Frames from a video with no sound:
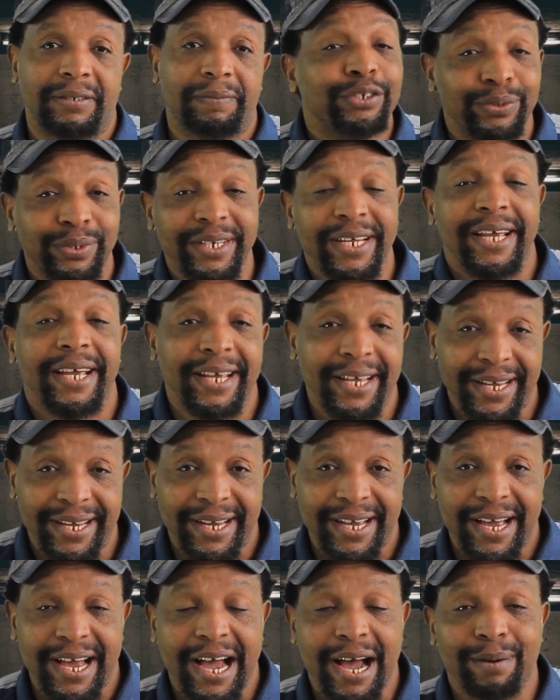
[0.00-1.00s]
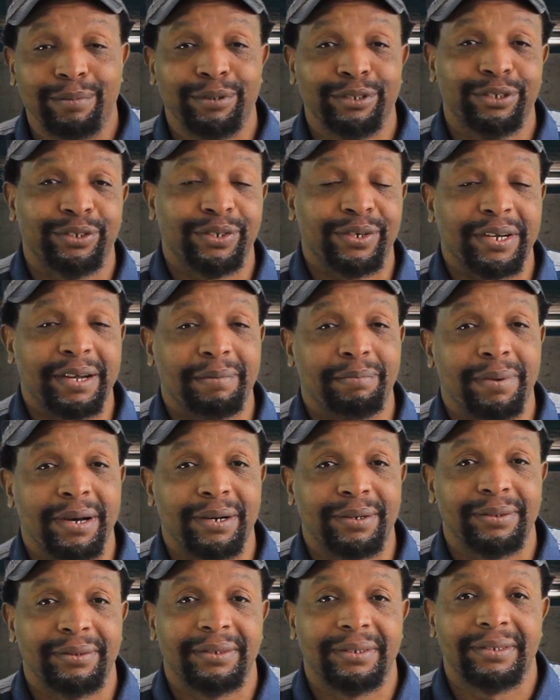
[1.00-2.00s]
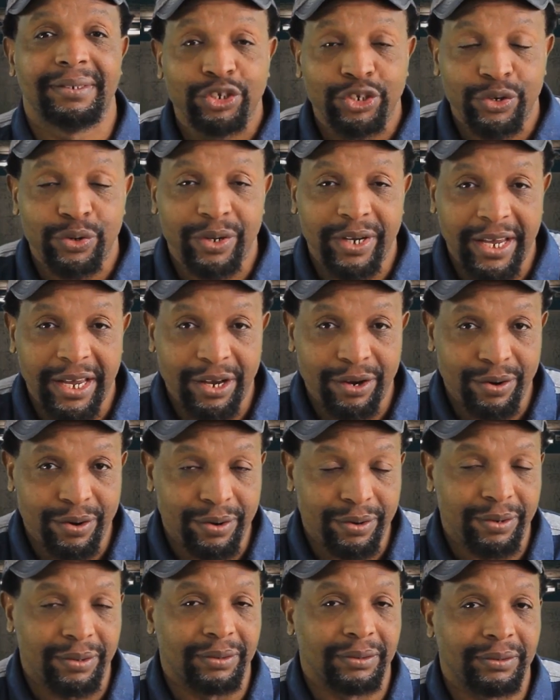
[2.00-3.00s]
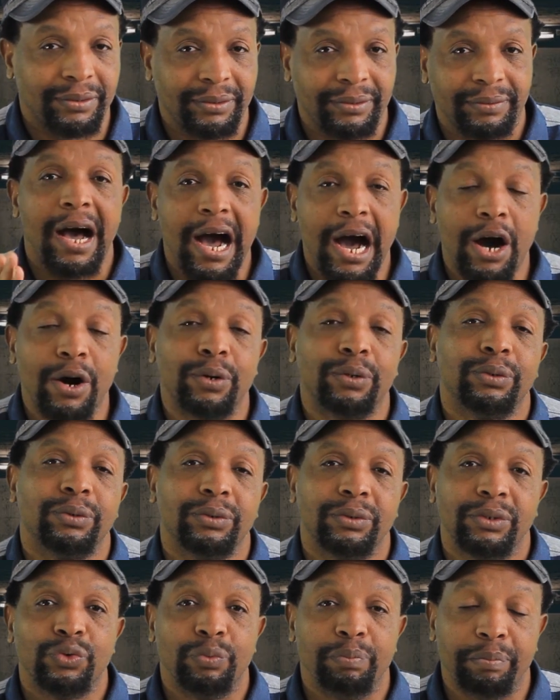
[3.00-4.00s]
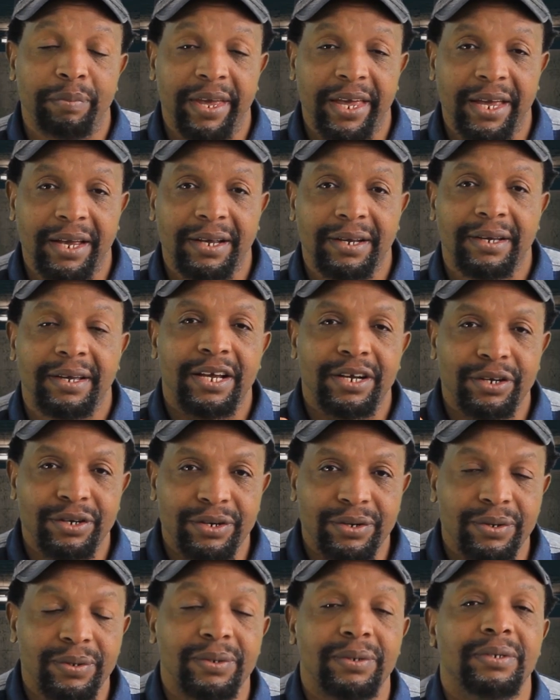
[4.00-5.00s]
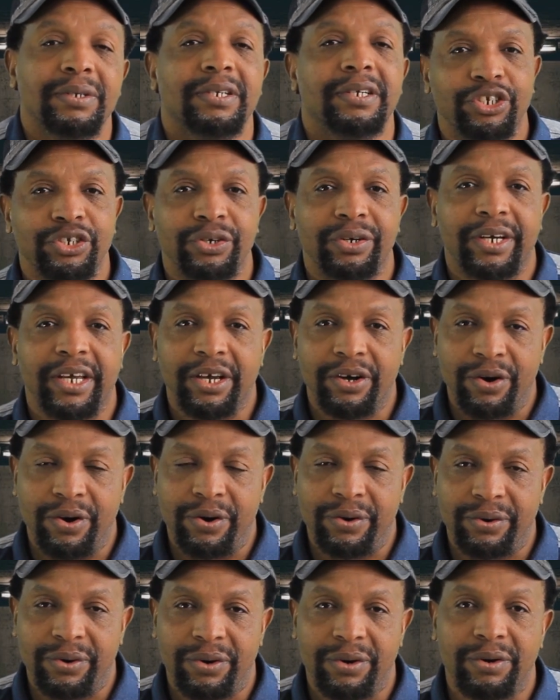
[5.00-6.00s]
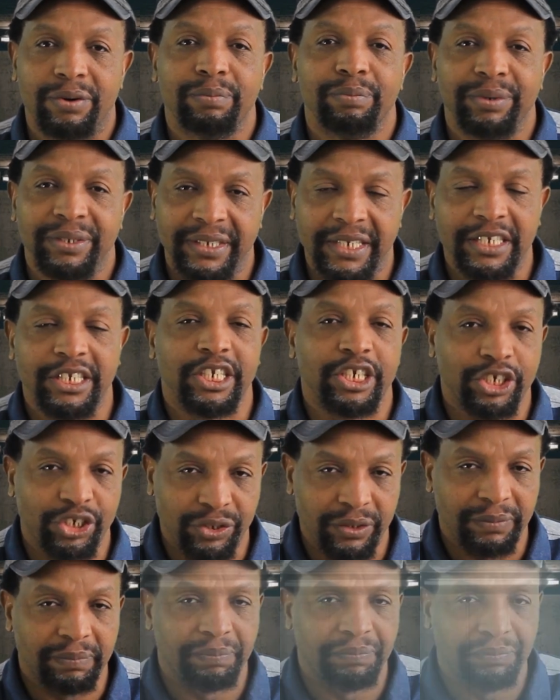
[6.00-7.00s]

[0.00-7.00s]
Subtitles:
Today, I'm going to talk about TOK orals, how to make a good TOK oral presentation.